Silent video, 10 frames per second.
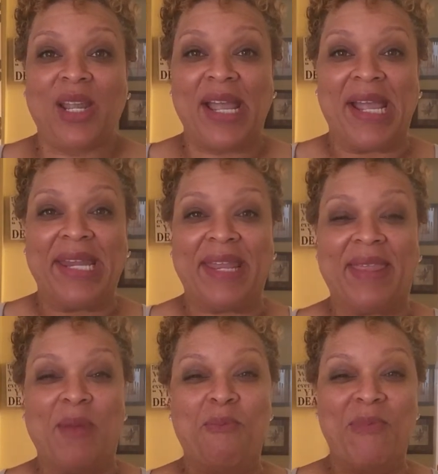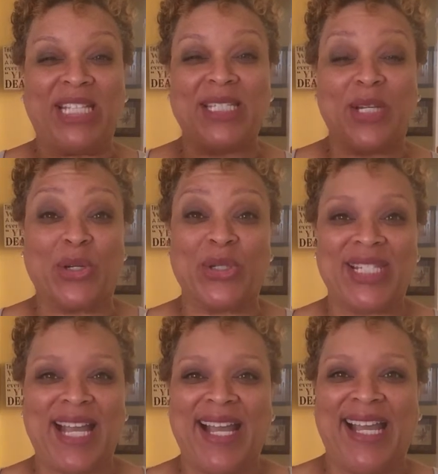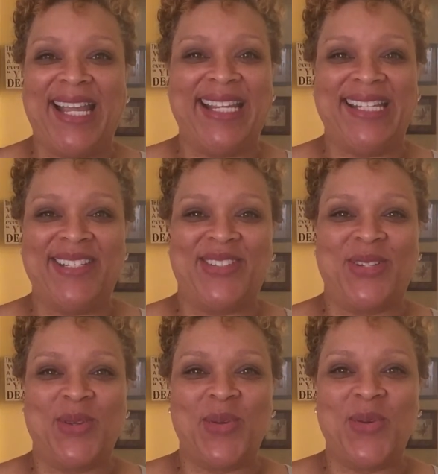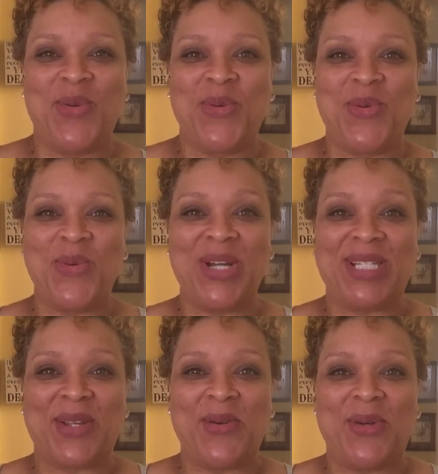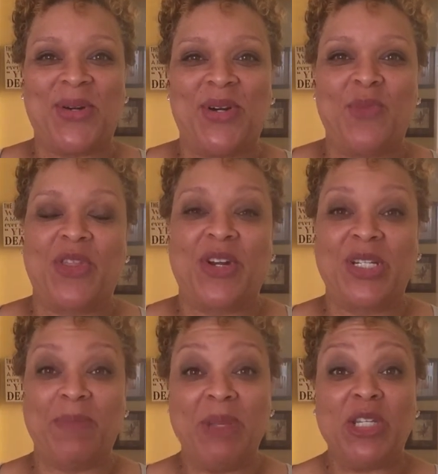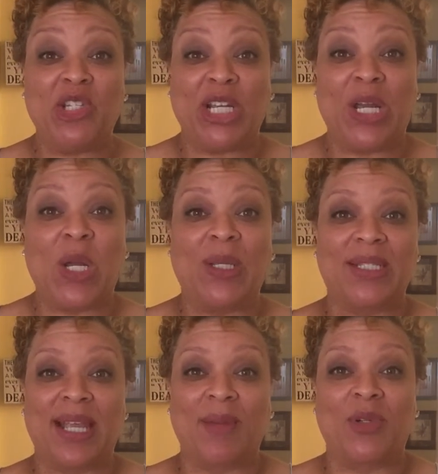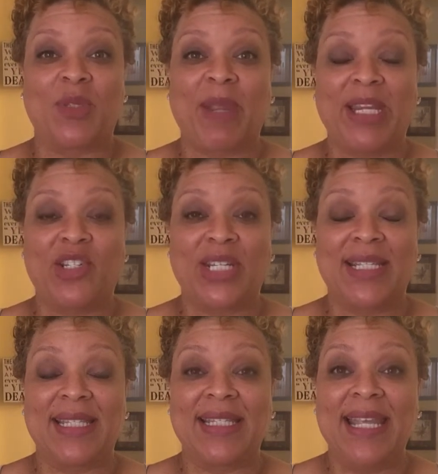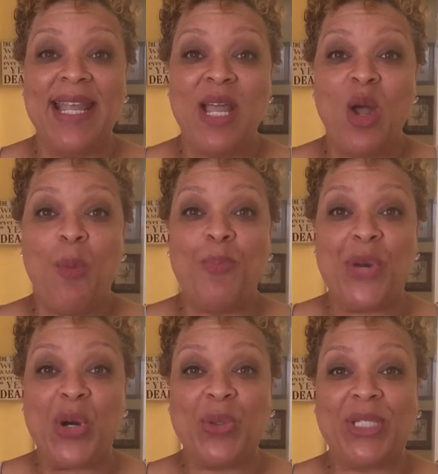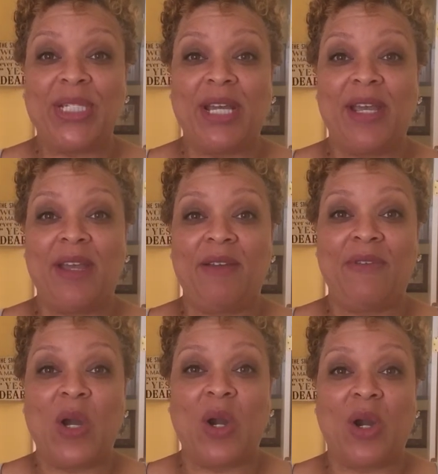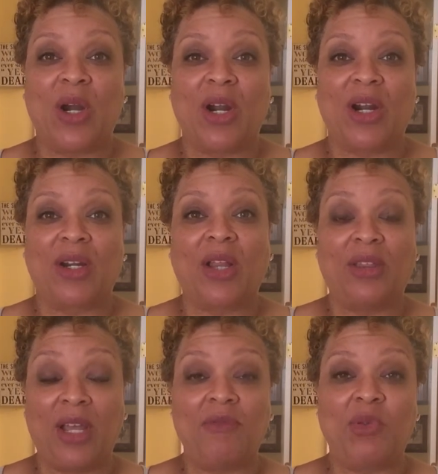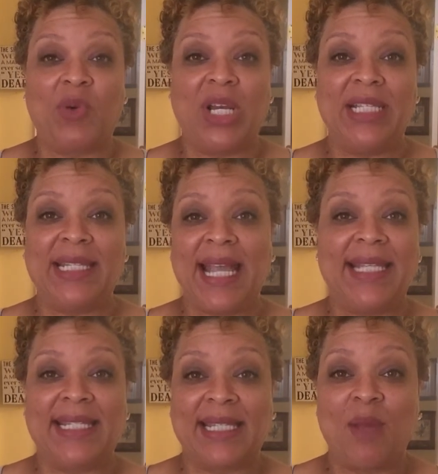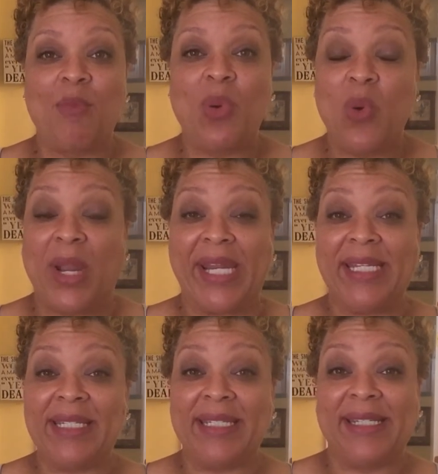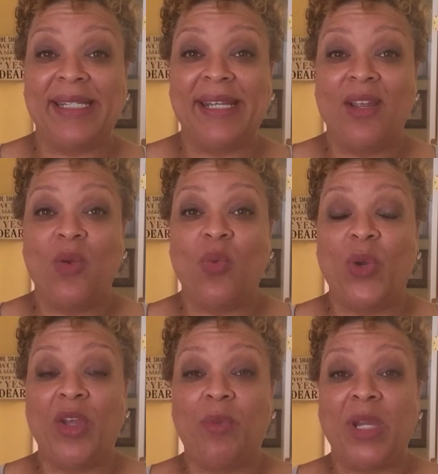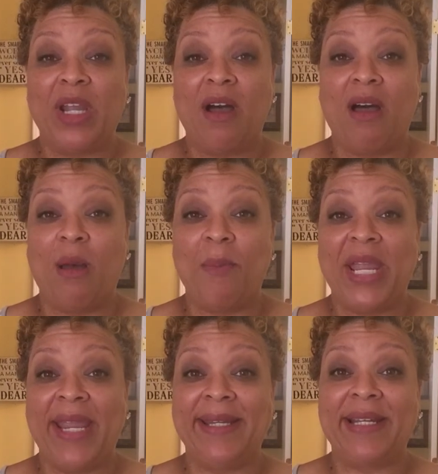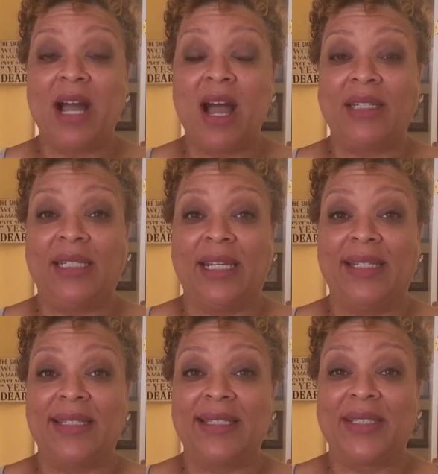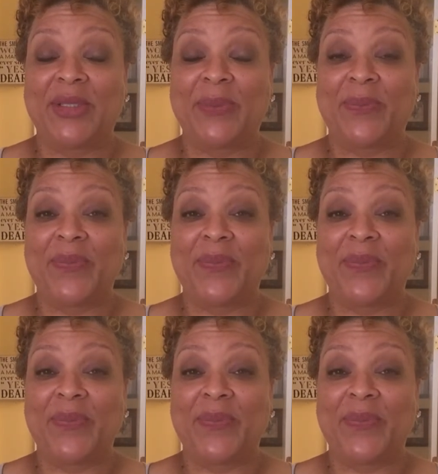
kind of the messier side to what's going on with our dementia Alzheimer's patients. Most of our loved ones at some point will become incontinent.